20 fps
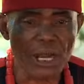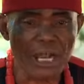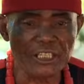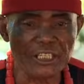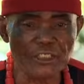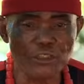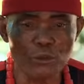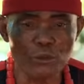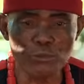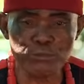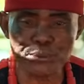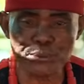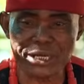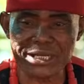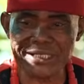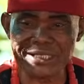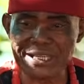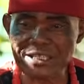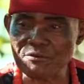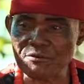Are you
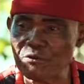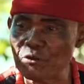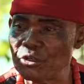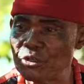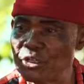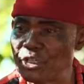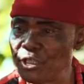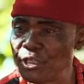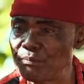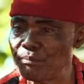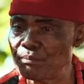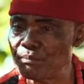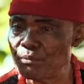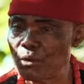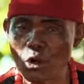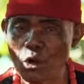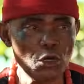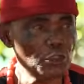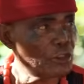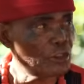pregnant for him
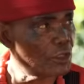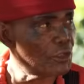or